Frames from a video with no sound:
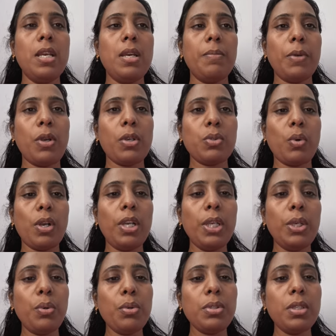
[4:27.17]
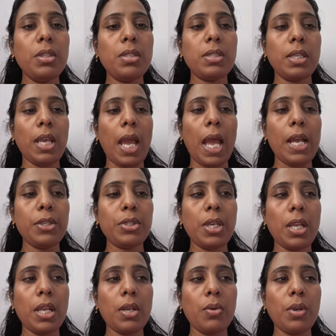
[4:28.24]
because only using this hash
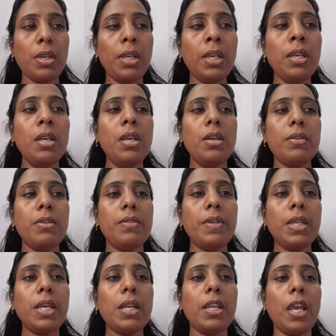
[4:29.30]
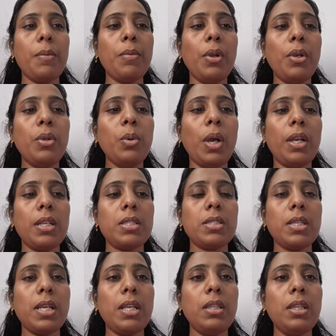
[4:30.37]
error only we can able to
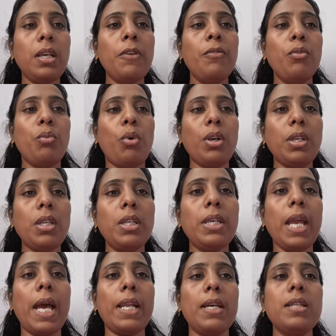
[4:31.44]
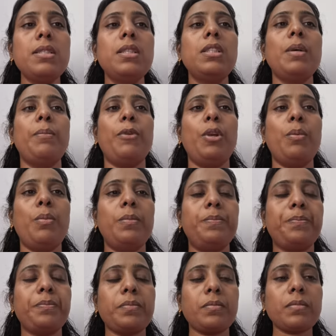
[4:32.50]
understand the what are the errors in the